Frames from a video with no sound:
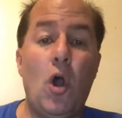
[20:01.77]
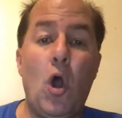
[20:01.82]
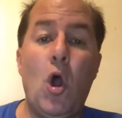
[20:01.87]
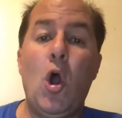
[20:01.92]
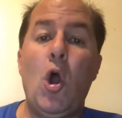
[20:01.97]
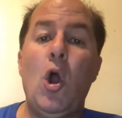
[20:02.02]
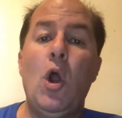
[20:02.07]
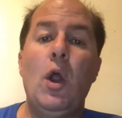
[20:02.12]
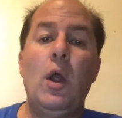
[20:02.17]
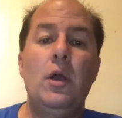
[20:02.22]

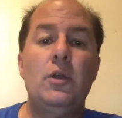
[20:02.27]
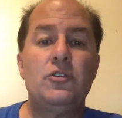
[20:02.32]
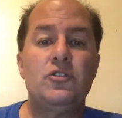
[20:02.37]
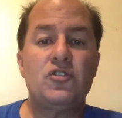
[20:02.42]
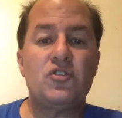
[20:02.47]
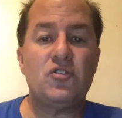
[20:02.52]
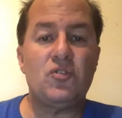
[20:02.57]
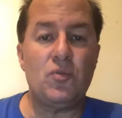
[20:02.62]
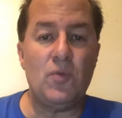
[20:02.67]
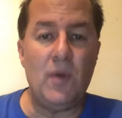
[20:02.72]
are
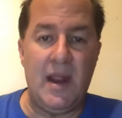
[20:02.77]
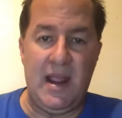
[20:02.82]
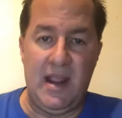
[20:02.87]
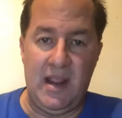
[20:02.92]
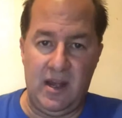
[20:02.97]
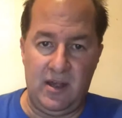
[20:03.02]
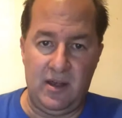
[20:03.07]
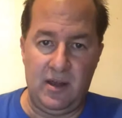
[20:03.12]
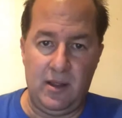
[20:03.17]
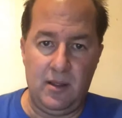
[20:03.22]

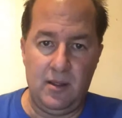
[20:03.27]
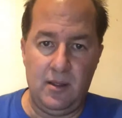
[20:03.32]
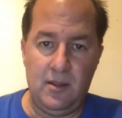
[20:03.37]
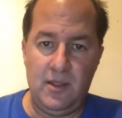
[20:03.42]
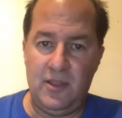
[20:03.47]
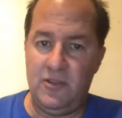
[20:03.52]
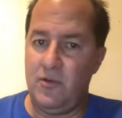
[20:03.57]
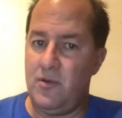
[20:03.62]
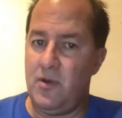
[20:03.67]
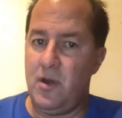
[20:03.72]
trained.
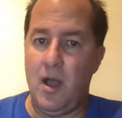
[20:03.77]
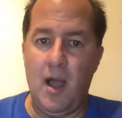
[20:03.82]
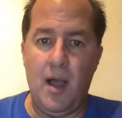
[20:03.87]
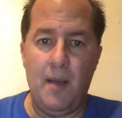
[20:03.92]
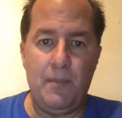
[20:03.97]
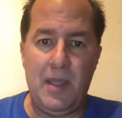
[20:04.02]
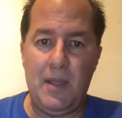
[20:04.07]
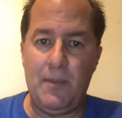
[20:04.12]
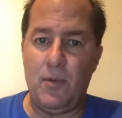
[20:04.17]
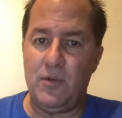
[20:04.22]
These are
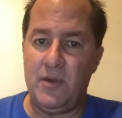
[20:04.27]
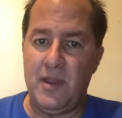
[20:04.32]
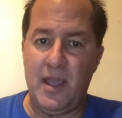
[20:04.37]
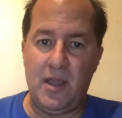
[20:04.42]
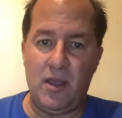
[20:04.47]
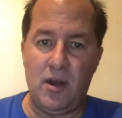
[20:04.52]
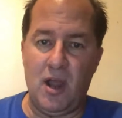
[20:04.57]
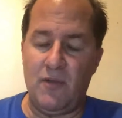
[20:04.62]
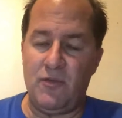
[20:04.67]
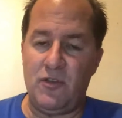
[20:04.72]
not people
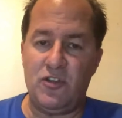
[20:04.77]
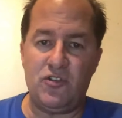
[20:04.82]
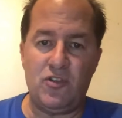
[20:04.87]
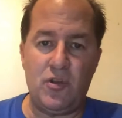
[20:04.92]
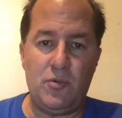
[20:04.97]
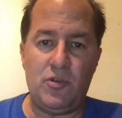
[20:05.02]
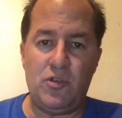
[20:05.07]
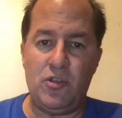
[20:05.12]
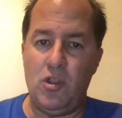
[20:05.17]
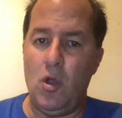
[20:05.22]
taken off the street
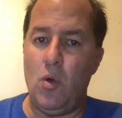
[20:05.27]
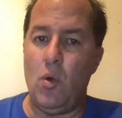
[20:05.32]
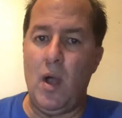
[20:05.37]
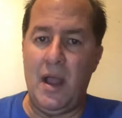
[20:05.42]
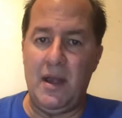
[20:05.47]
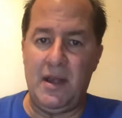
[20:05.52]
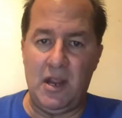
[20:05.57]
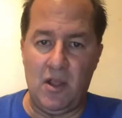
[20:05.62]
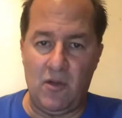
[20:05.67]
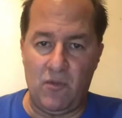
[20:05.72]
with no
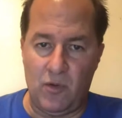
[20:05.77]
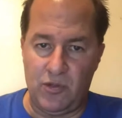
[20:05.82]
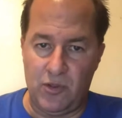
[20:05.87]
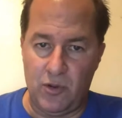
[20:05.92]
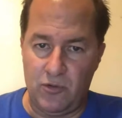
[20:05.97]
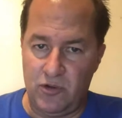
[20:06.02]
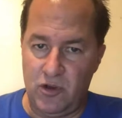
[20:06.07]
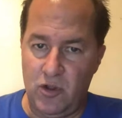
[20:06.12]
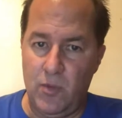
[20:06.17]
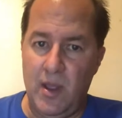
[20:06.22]
idea of what
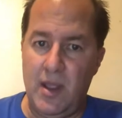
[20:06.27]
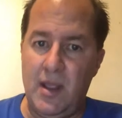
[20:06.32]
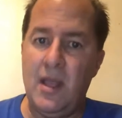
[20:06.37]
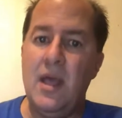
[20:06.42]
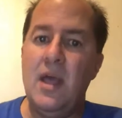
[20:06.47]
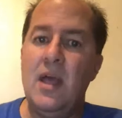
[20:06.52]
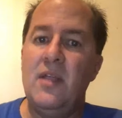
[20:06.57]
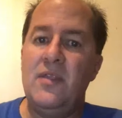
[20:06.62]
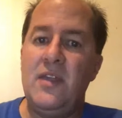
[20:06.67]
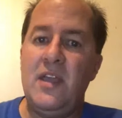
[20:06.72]
they're doing.
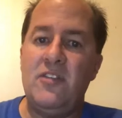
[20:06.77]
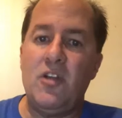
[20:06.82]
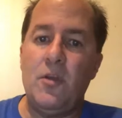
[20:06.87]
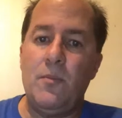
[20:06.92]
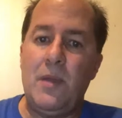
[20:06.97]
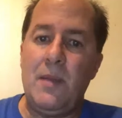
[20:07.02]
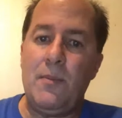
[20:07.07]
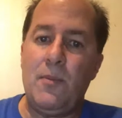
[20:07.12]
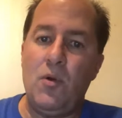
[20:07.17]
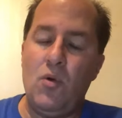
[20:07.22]
These are
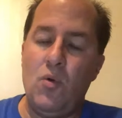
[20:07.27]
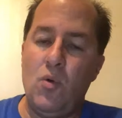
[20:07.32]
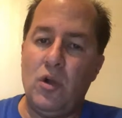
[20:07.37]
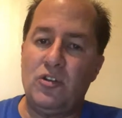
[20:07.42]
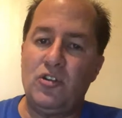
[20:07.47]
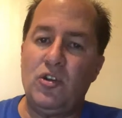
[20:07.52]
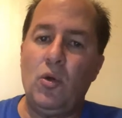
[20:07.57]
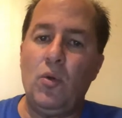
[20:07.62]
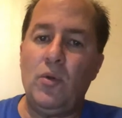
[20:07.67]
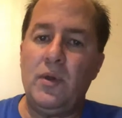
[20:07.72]
people who are
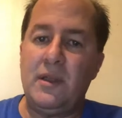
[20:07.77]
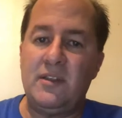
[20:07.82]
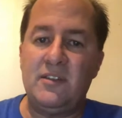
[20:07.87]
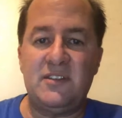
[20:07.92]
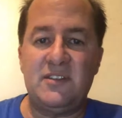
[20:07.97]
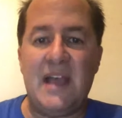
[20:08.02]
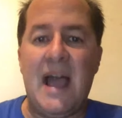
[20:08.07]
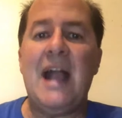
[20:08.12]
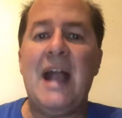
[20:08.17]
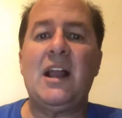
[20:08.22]
told
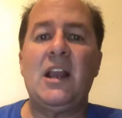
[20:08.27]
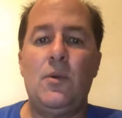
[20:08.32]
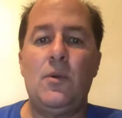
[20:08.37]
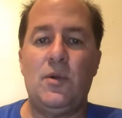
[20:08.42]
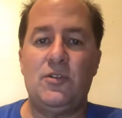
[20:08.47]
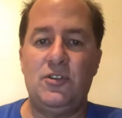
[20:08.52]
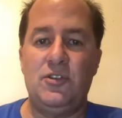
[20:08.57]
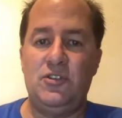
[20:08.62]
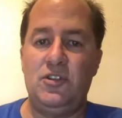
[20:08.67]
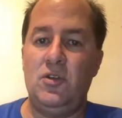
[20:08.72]
exactly
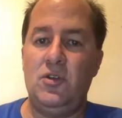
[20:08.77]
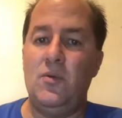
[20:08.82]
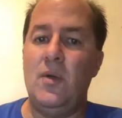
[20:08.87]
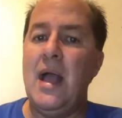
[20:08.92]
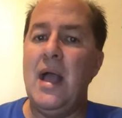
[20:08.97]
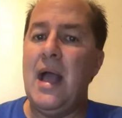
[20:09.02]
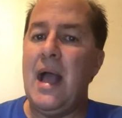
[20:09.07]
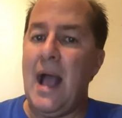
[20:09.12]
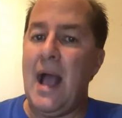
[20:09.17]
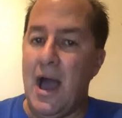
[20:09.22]
what to do,
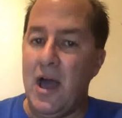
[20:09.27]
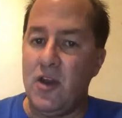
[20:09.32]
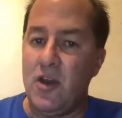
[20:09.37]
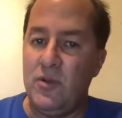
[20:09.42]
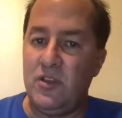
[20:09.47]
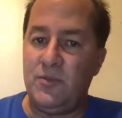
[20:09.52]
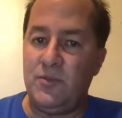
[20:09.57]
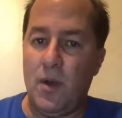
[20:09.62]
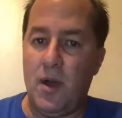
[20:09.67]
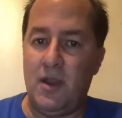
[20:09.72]
how to
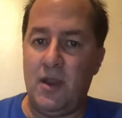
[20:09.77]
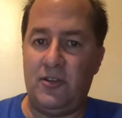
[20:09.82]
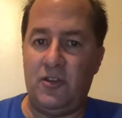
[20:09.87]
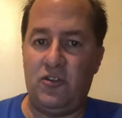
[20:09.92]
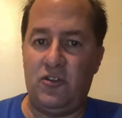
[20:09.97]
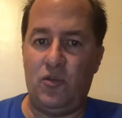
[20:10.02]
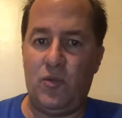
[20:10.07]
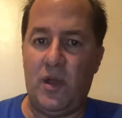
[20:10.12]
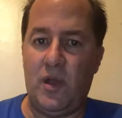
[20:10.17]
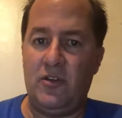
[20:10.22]
respond to
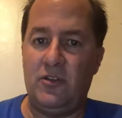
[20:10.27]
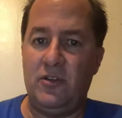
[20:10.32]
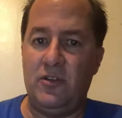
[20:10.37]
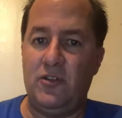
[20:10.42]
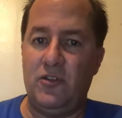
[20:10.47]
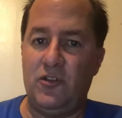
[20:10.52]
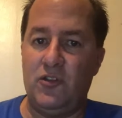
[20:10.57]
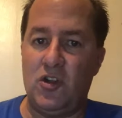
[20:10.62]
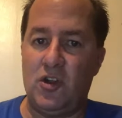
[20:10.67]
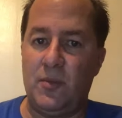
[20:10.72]
situations
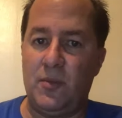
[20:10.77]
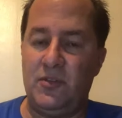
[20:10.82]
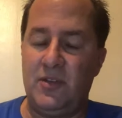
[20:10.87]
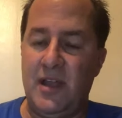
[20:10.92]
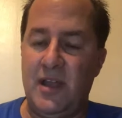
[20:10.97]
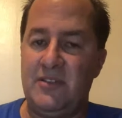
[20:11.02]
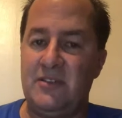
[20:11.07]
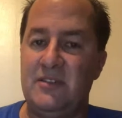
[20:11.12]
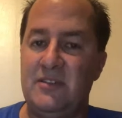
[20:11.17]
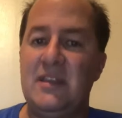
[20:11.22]
and
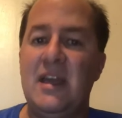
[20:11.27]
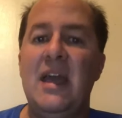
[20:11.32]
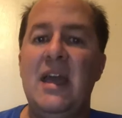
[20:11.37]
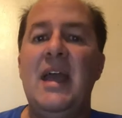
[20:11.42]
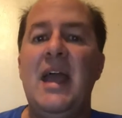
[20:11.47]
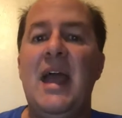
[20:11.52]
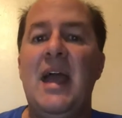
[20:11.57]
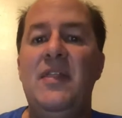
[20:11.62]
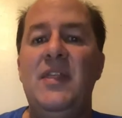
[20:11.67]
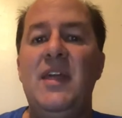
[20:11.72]
circumstances,
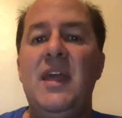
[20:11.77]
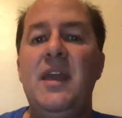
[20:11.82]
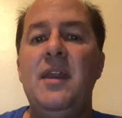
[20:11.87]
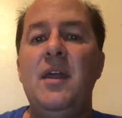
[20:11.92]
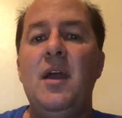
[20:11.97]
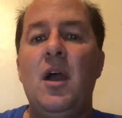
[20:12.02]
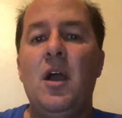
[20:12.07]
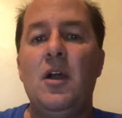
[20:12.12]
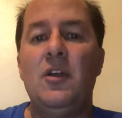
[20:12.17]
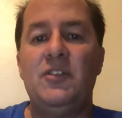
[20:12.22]
and then
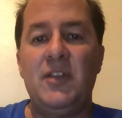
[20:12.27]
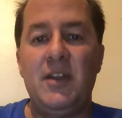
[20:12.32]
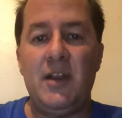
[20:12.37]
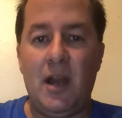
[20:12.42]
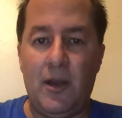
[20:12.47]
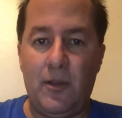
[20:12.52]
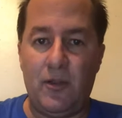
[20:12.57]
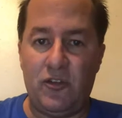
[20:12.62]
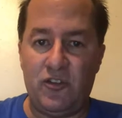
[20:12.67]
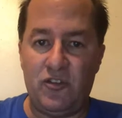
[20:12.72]
are sent
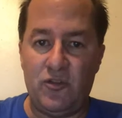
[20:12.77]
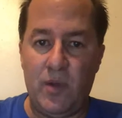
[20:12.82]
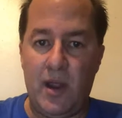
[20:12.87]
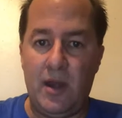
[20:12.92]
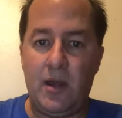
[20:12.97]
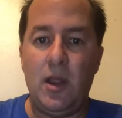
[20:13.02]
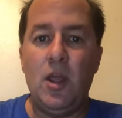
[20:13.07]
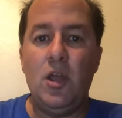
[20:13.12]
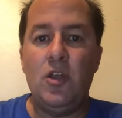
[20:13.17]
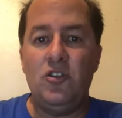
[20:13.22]
out on the
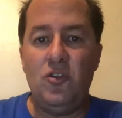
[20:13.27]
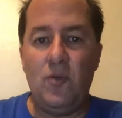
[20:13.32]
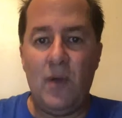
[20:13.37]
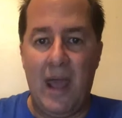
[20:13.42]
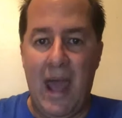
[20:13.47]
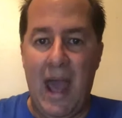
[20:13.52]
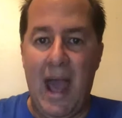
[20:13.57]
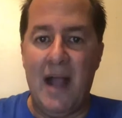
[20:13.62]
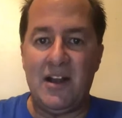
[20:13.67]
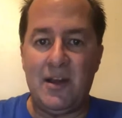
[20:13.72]
street to
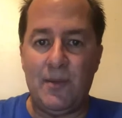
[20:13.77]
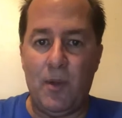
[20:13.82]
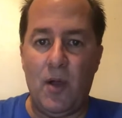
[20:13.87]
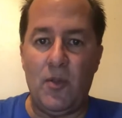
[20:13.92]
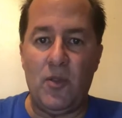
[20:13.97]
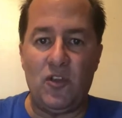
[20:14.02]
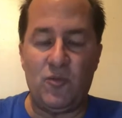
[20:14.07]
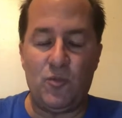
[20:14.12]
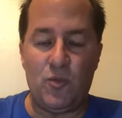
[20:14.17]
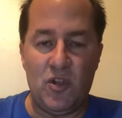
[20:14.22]
act upon
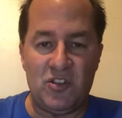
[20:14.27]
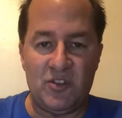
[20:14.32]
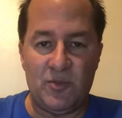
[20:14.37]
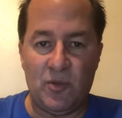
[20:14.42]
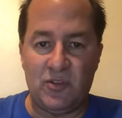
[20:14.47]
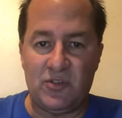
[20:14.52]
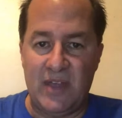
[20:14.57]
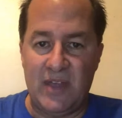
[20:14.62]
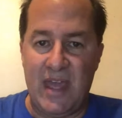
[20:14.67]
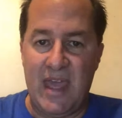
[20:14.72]
those
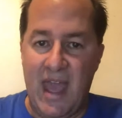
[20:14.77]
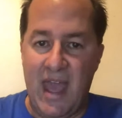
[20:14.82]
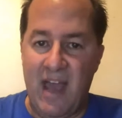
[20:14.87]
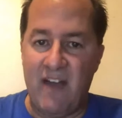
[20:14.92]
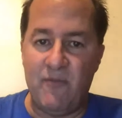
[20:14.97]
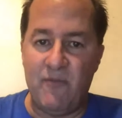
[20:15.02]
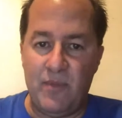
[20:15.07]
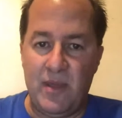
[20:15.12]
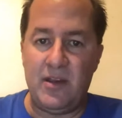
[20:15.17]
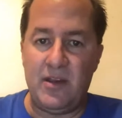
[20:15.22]
principles they
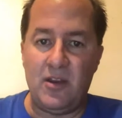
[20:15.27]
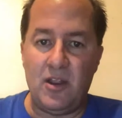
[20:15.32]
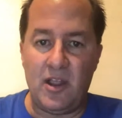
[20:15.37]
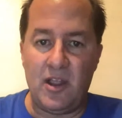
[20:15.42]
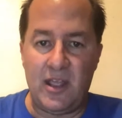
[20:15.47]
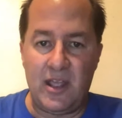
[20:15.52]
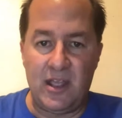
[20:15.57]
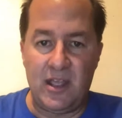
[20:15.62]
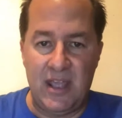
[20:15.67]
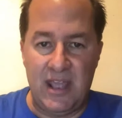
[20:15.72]
have been
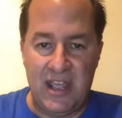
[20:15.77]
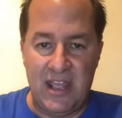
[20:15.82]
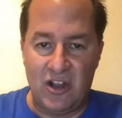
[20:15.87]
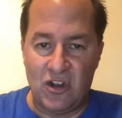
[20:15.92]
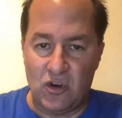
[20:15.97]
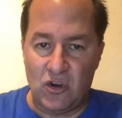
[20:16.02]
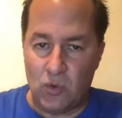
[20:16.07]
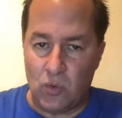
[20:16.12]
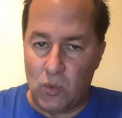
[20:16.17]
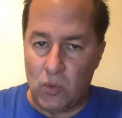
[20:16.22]

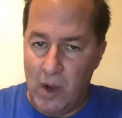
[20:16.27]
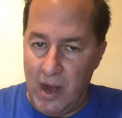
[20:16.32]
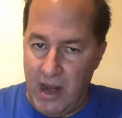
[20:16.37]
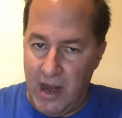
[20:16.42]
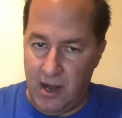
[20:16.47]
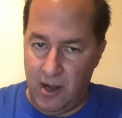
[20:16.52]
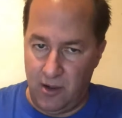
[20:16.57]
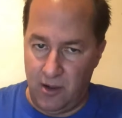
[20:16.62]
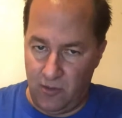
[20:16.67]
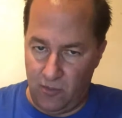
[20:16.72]

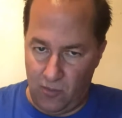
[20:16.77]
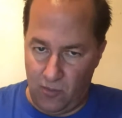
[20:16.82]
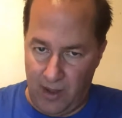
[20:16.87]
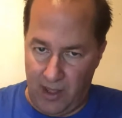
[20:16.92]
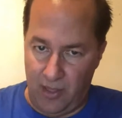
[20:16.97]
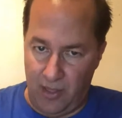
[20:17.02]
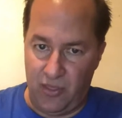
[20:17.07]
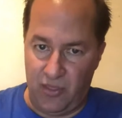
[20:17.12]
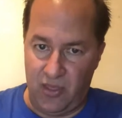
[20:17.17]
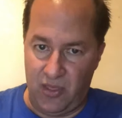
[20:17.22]
ingrained
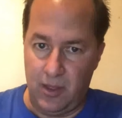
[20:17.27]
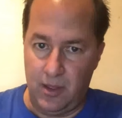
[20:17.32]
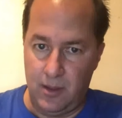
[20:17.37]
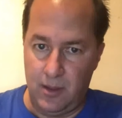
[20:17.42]
with.